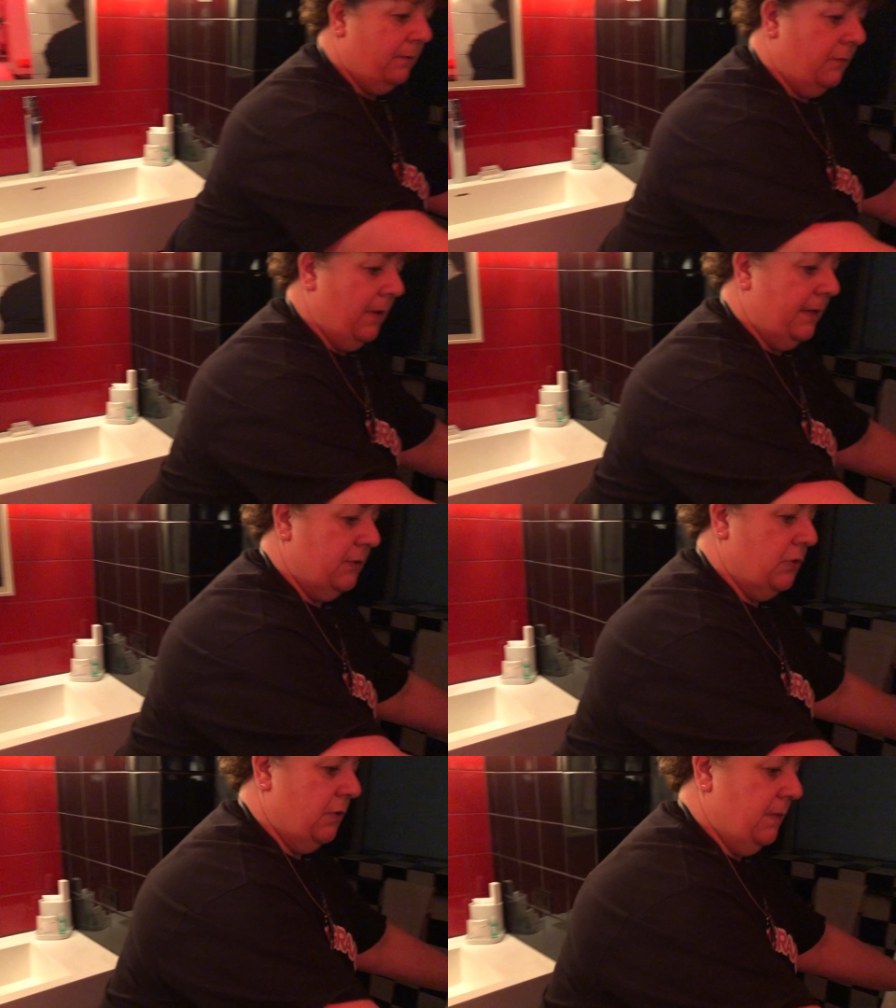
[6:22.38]
know how
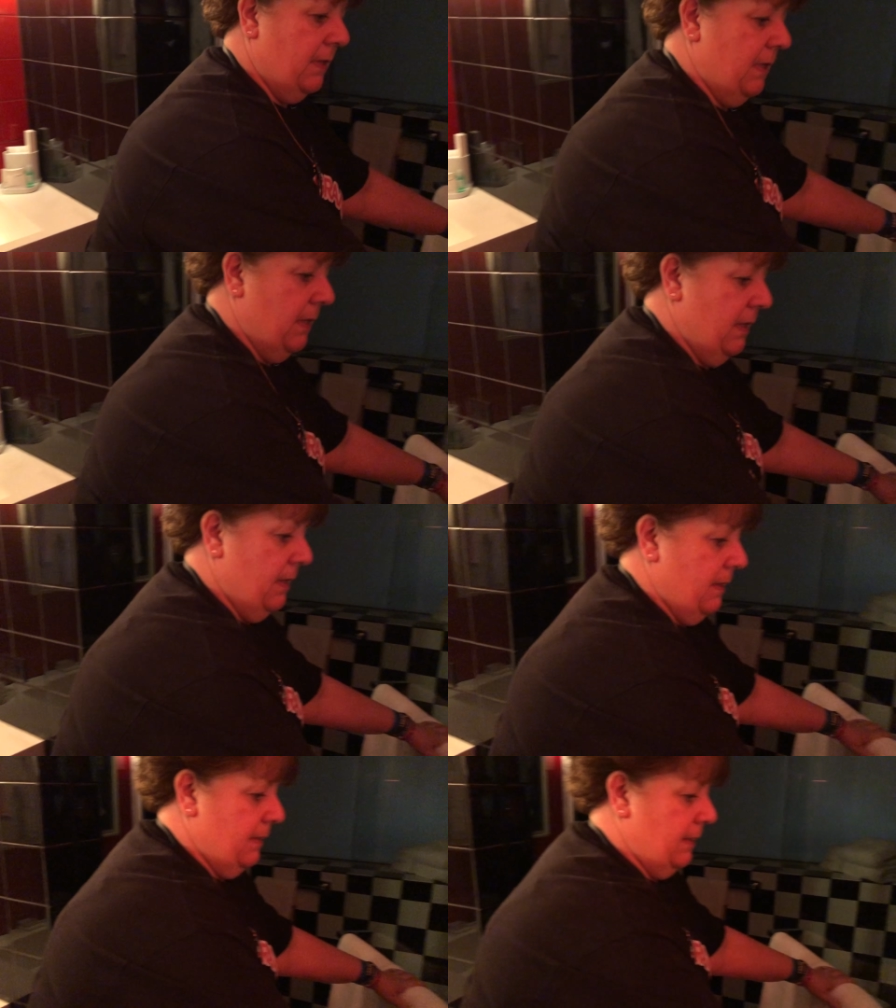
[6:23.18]
to turn
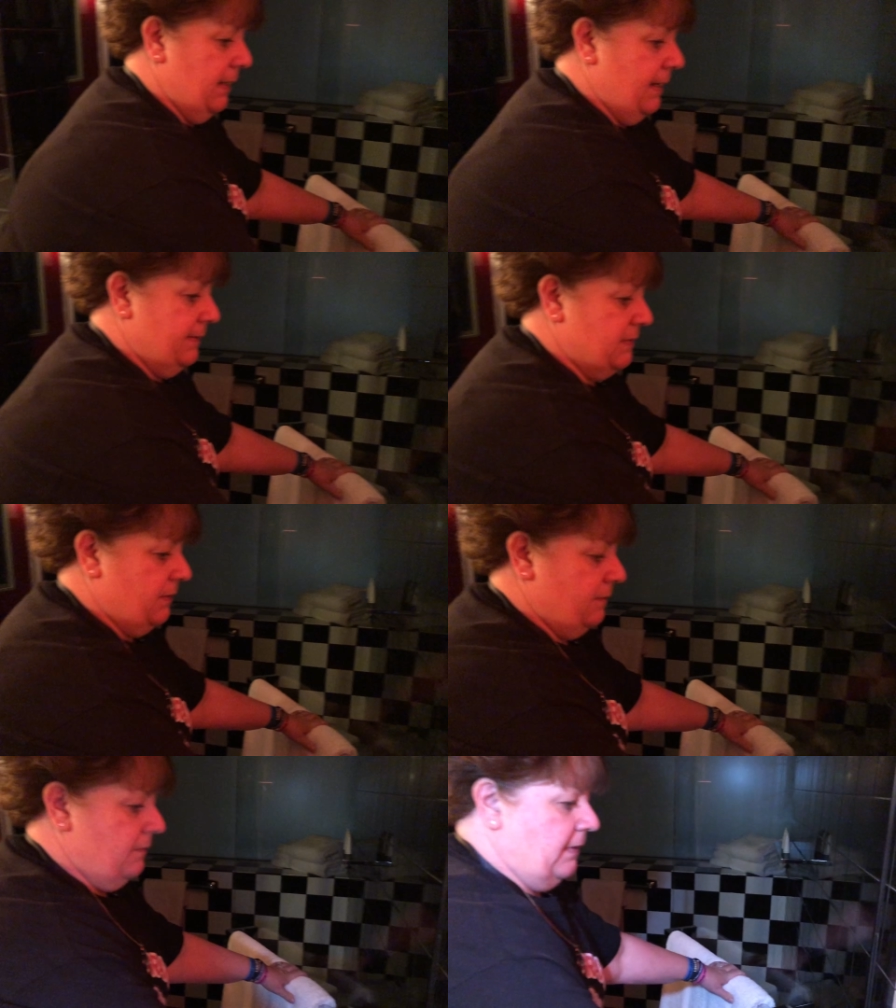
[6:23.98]
the lights
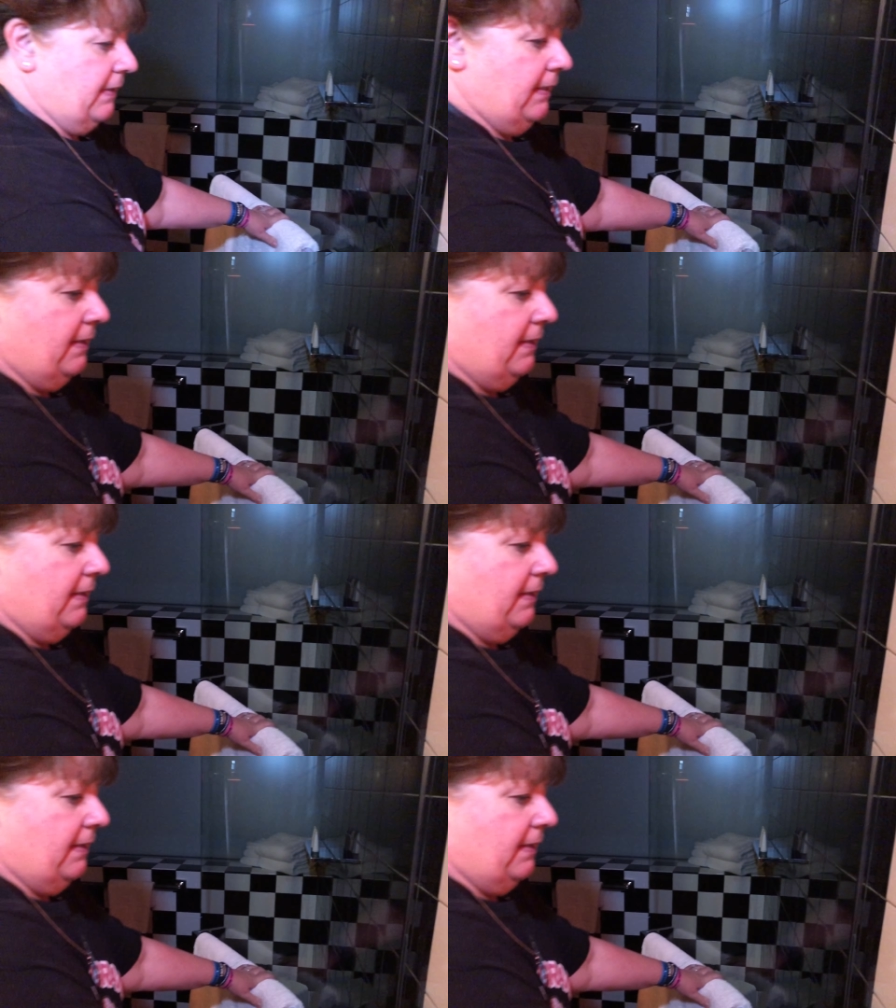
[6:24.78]
on, really.